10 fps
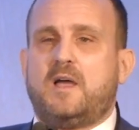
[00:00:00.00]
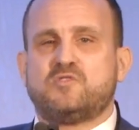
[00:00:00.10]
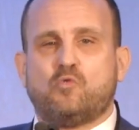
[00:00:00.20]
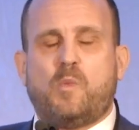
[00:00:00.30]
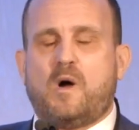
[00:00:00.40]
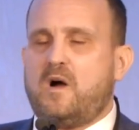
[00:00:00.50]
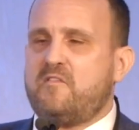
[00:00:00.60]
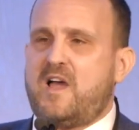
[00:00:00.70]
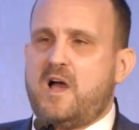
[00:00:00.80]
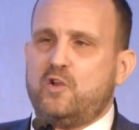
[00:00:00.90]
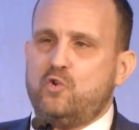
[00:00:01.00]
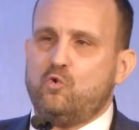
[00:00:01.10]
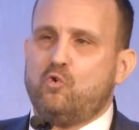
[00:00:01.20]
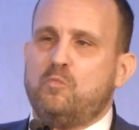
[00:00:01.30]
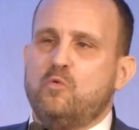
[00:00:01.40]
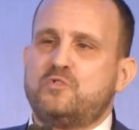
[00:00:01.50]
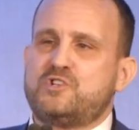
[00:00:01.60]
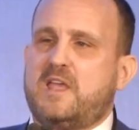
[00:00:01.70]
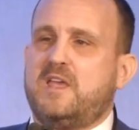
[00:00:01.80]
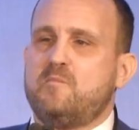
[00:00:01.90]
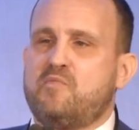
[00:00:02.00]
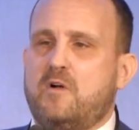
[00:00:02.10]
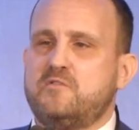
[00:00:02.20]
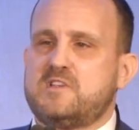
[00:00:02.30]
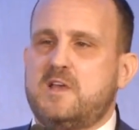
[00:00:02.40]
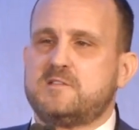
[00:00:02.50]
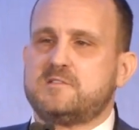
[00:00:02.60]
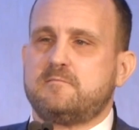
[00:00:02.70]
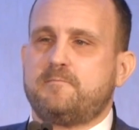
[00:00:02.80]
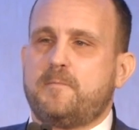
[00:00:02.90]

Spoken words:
is all part of our normal check-in process.